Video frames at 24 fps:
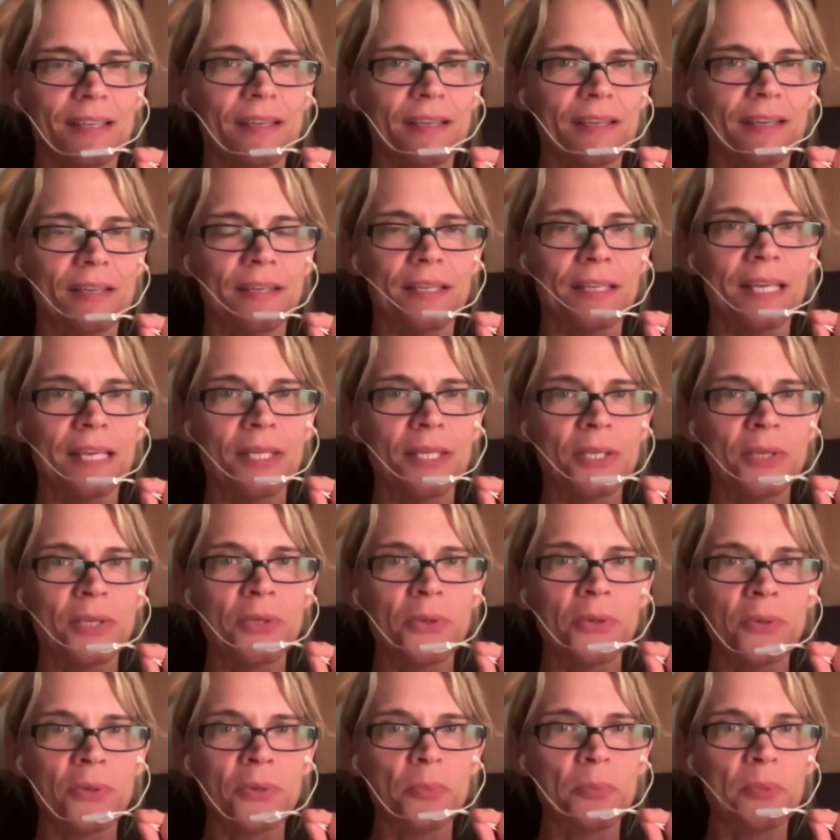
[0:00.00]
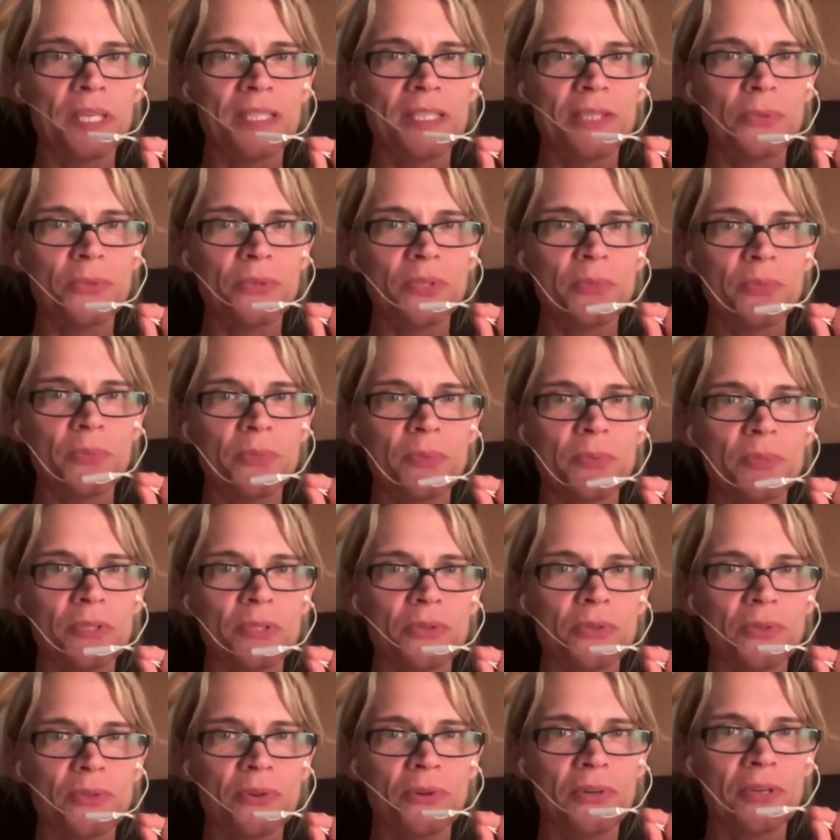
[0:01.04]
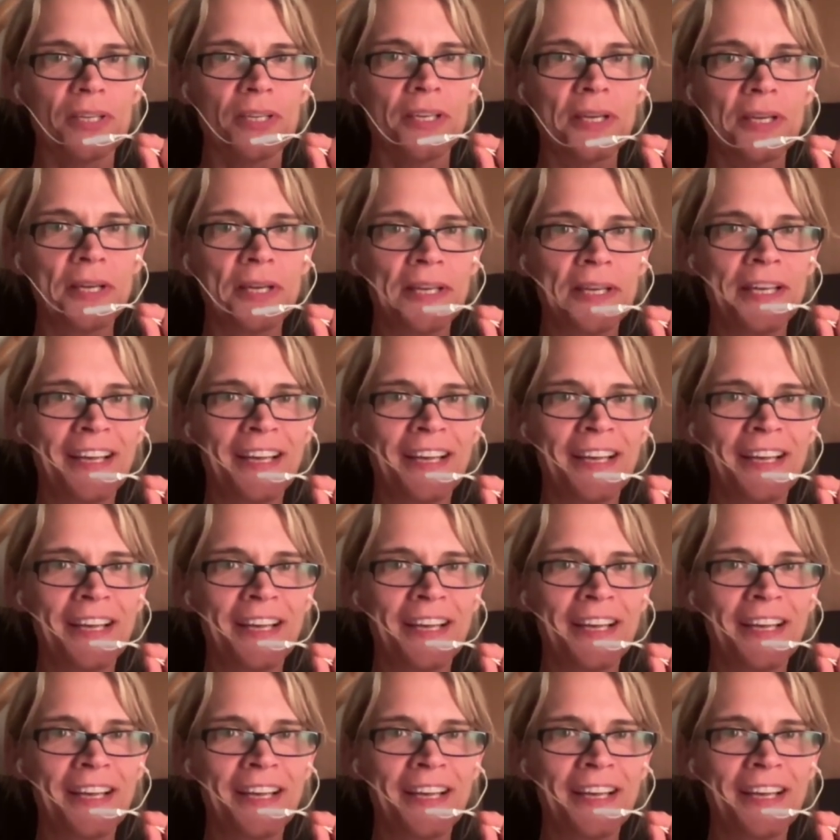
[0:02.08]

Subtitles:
can you repeat? It was a bit too long.